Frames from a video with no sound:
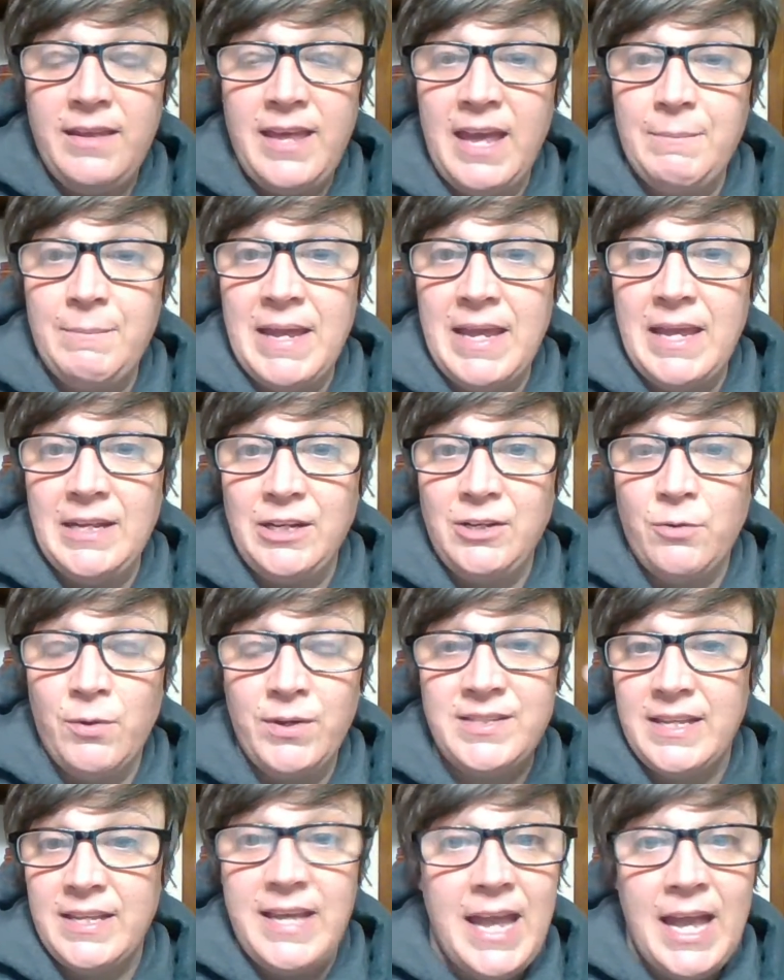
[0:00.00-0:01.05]
can't make any
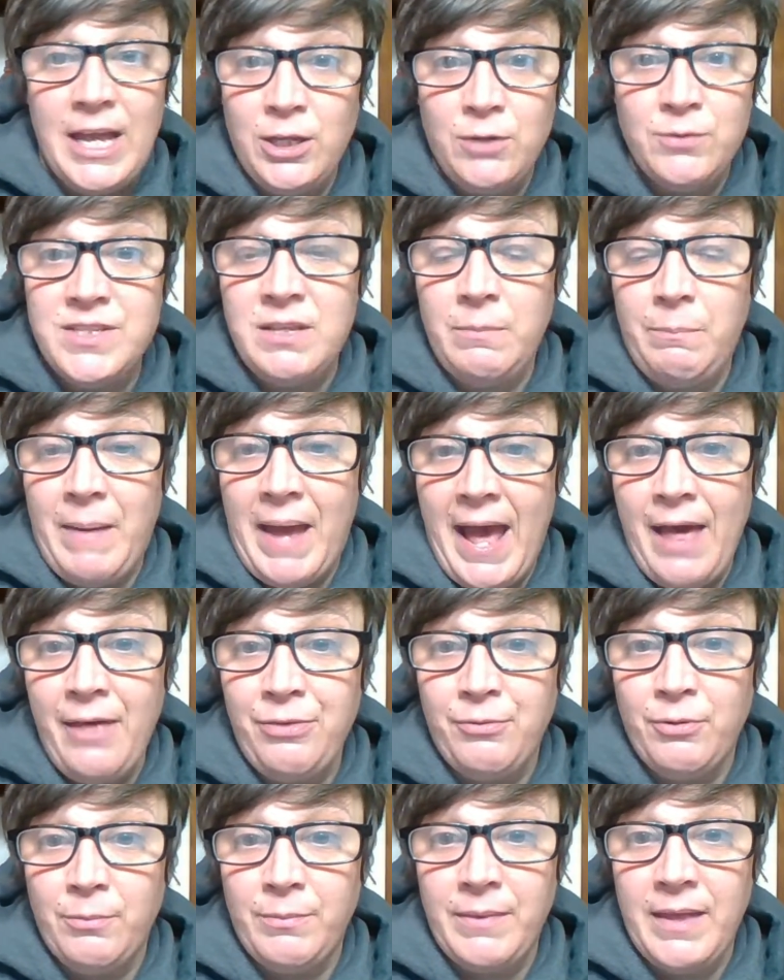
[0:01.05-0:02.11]
noise. They can't use the
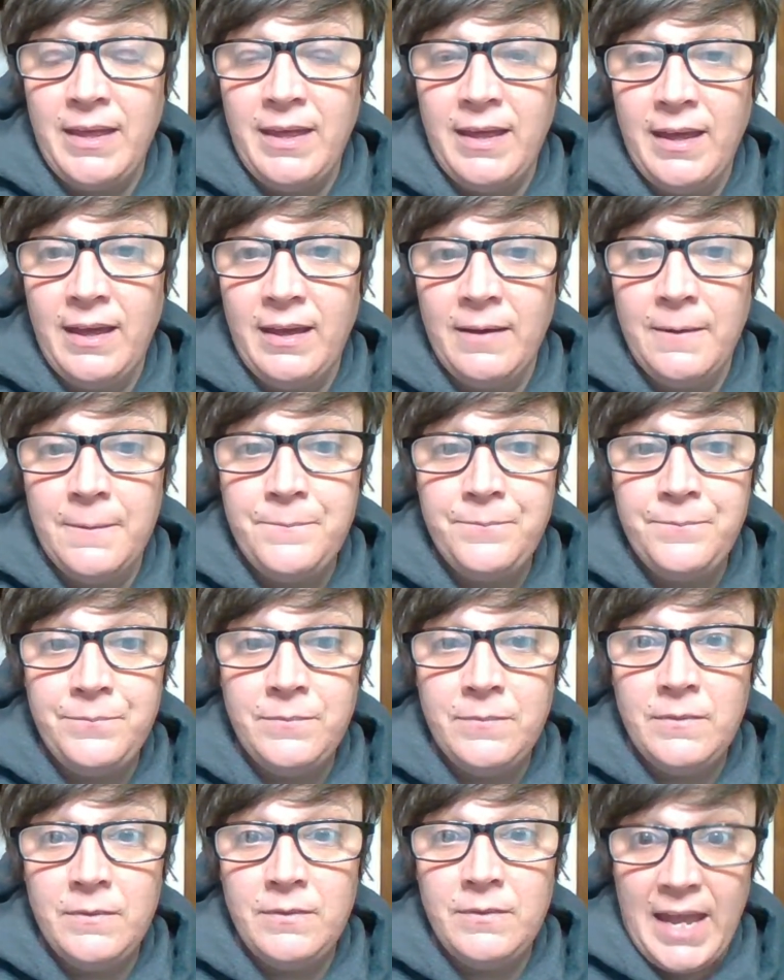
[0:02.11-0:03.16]
bathroom. They can't
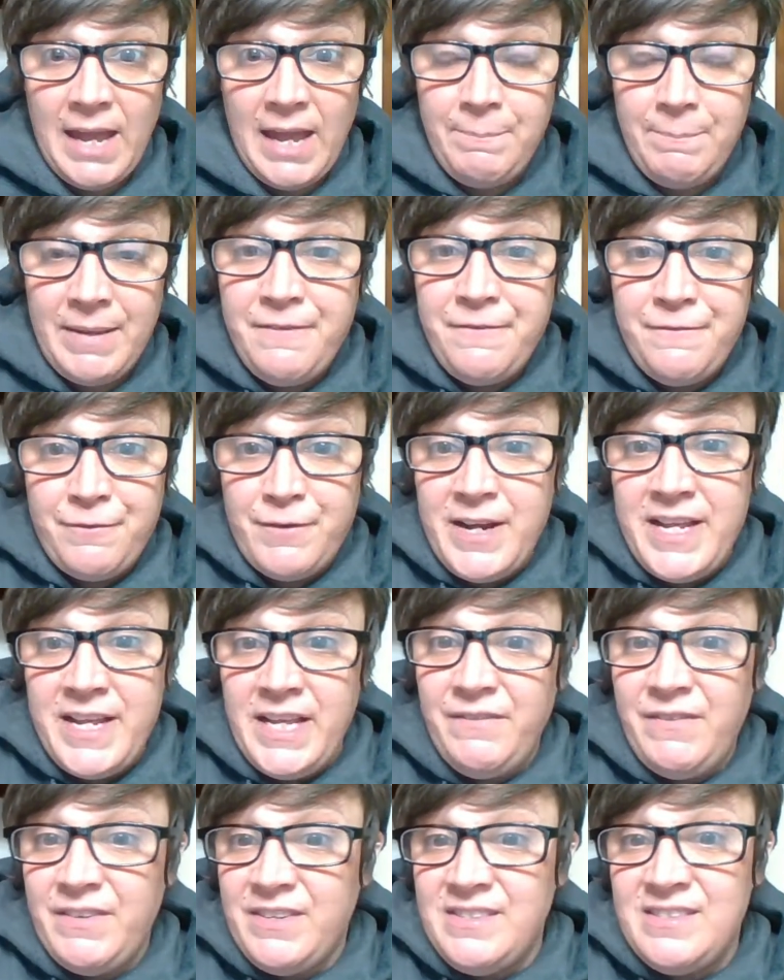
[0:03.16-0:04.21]
be free
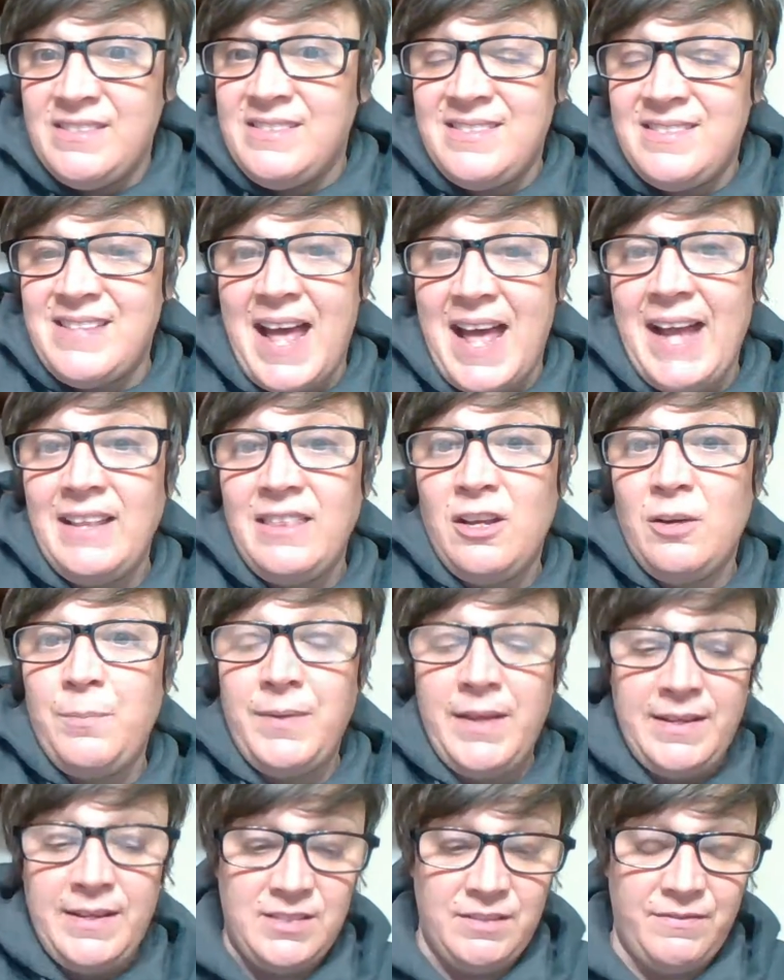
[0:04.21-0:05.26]
even inside their
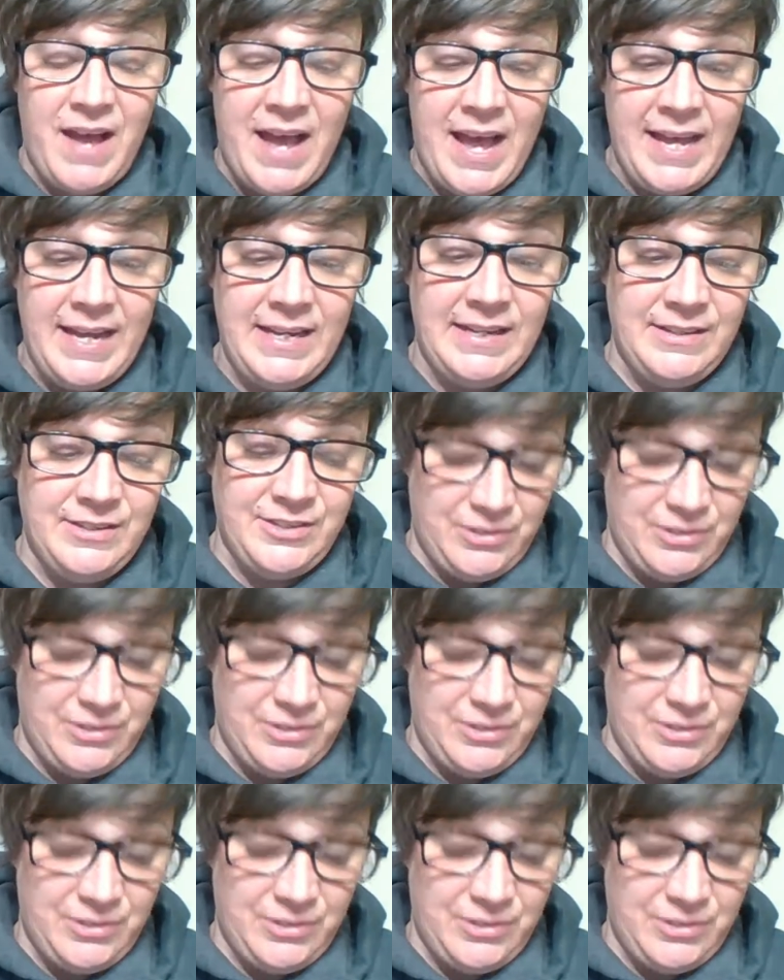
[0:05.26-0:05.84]
place of hiding.